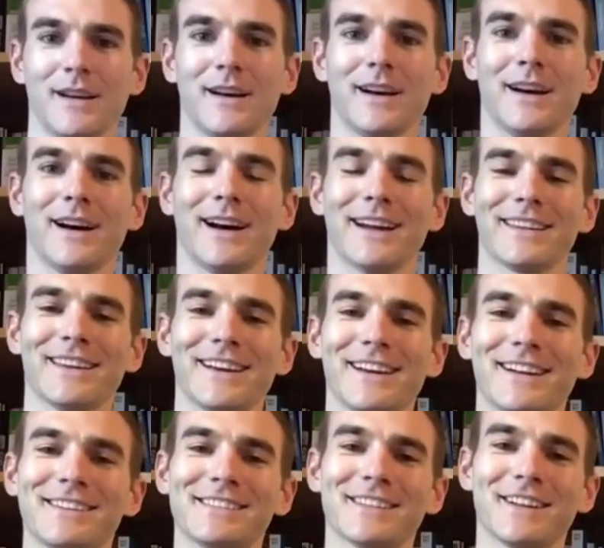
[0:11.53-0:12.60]
Hi
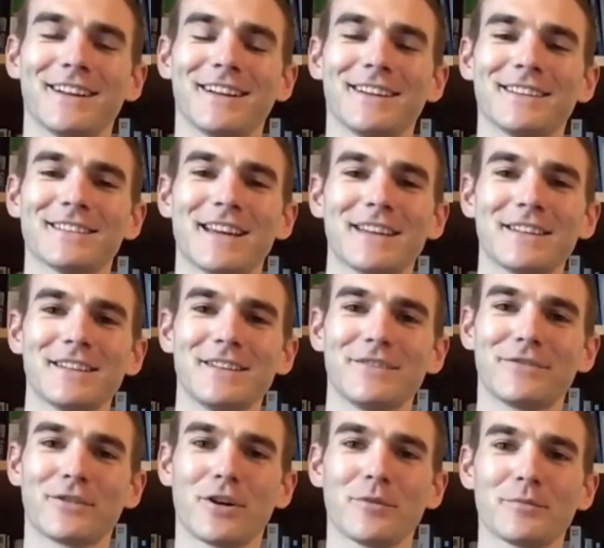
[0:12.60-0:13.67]
there, it's Andy
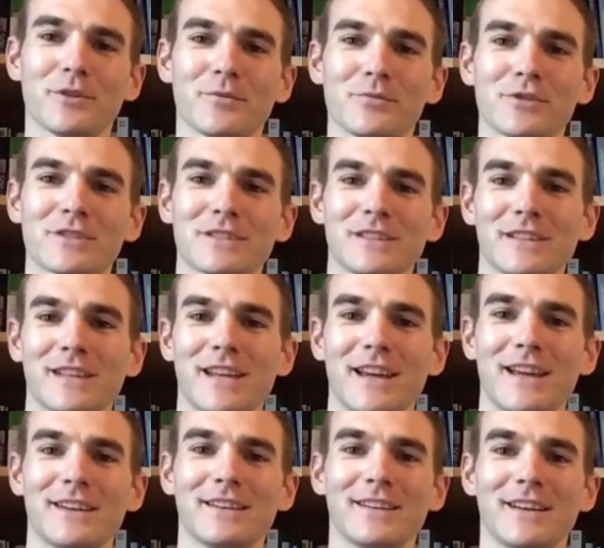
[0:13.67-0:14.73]
from Young Bristol
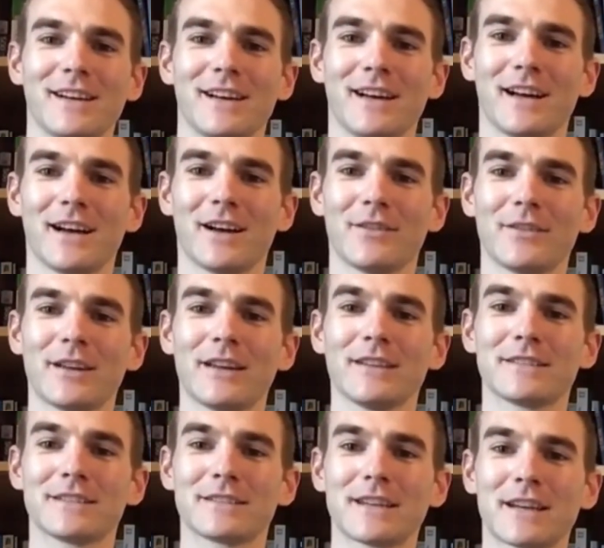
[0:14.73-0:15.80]
again. Here's
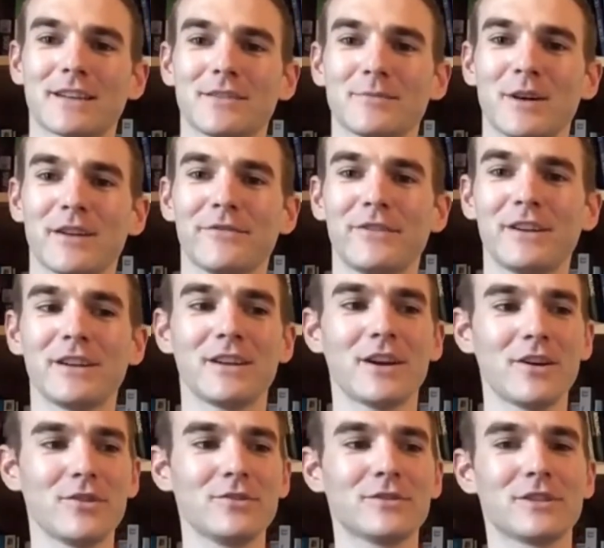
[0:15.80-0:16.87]
the second of my
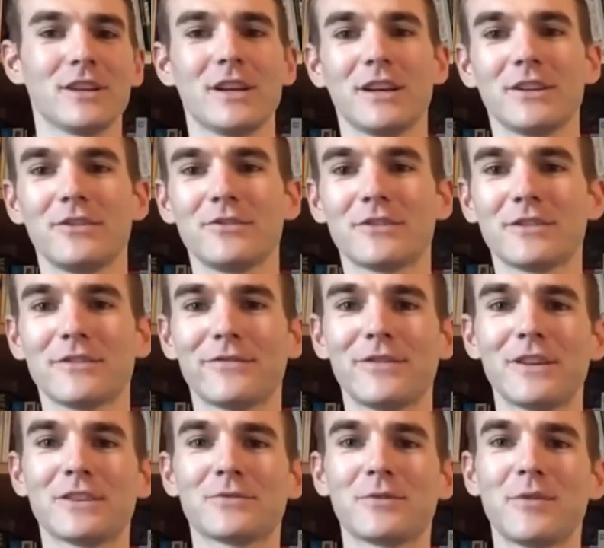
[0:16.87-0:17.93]
videos using the
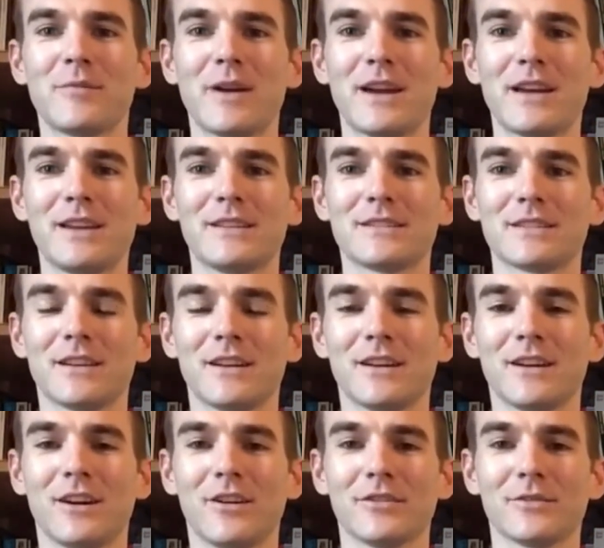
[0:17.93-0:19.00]
fish we made
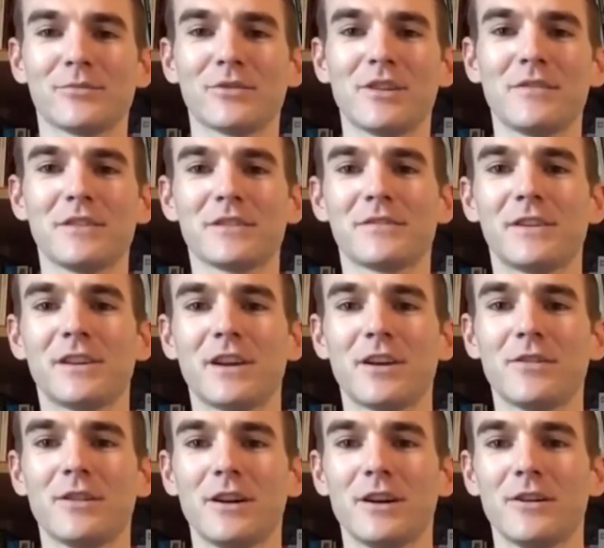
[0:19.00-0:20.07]
on the previous video.
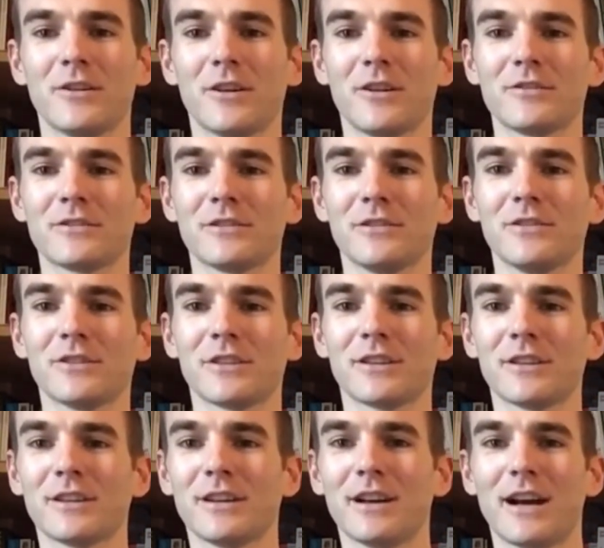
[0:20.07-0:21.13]
We're going to look
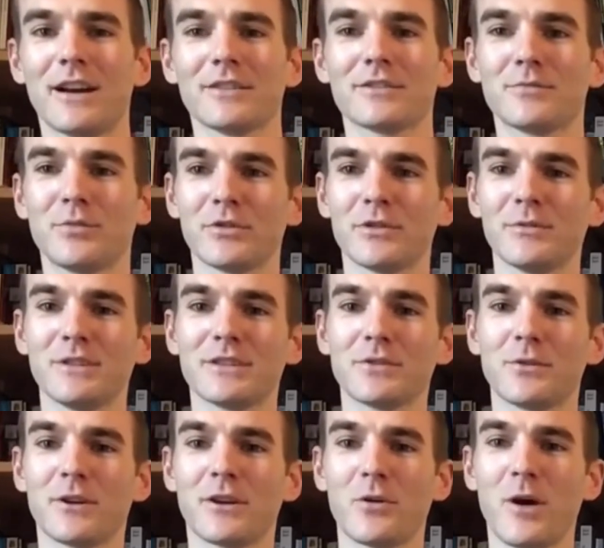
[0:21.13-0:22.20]
at how to put them into
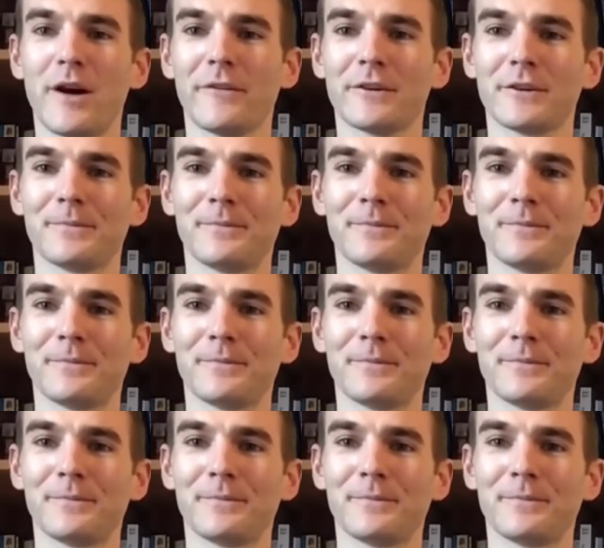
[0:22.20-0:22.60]
an aquarium.